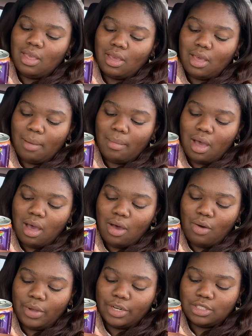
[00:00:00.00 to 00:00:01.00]
Come
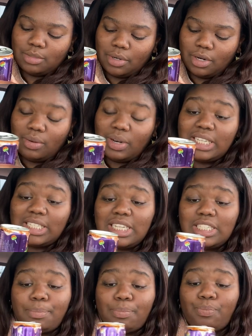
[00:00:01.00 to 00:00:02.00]
on, Witches Brew. This
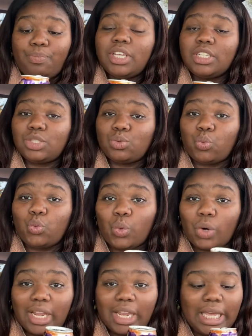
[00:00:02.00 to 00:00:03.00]
is
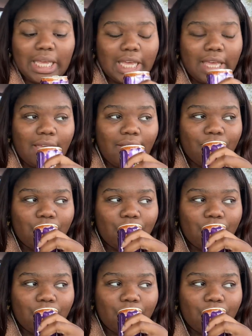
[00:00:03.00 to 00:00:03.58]
really good.